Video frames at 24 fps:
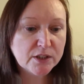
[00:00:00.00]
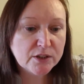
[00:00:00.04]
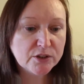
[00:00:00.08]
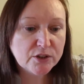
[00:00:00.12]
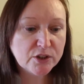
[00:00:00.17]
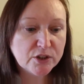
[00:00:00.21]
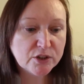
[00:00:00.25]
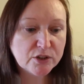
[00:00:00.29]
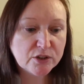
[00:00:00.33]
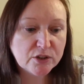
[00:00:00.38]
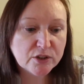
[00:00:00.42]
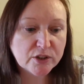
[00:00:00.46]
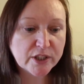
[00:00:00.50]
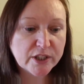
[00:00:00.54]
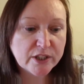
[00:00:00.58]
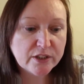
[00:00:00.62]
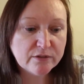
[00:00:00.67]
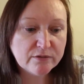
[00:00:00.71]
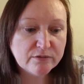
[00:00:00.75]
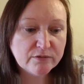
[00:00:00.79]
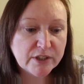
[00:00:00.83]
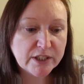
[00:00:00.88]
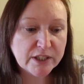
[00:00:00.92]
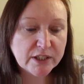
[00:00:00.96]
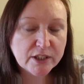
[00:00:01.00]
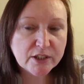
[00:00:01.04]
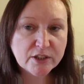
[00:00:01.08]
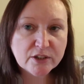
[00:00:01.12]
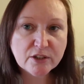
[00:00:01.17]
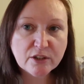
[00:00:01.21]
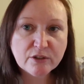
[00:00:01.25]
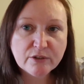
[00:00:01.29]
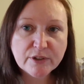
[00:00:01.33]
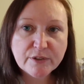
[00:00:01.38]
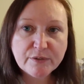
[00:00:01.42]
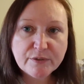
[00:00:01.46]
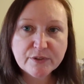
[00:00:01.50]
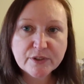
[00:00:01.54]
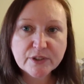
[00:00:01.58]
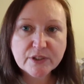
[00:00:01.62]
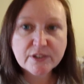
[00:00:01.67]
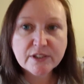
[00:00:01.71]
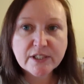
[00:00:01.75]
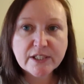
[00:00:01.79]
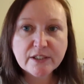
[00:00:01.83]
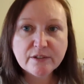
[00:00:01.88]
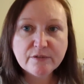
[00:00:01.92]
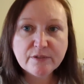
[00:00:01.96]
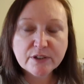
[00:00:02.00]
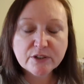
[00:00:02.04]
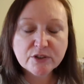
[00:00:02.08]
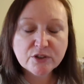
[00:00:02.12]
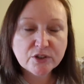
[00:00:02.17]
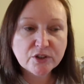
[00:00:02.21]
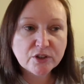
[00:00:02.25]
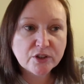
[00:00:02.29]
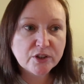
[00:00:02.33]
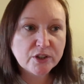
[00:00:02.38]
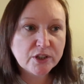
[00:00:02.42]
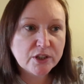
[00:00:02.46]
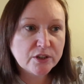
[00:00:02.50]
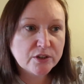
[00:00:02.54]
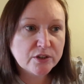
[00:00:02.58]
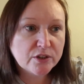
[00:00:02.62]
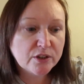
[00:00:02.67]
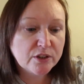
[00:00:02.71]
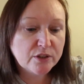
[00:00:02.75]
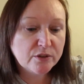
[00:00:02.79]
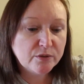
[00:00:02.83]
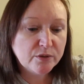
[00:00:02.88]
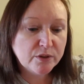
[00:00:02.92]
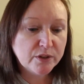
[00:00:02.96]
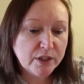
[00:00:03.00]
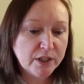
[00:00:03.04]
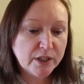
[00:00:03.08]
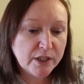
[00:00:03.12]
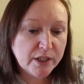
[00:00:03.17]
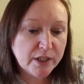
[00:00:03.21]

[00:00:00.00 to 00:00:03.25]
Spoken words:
She's looking really sorry for herself, I'll show you soon.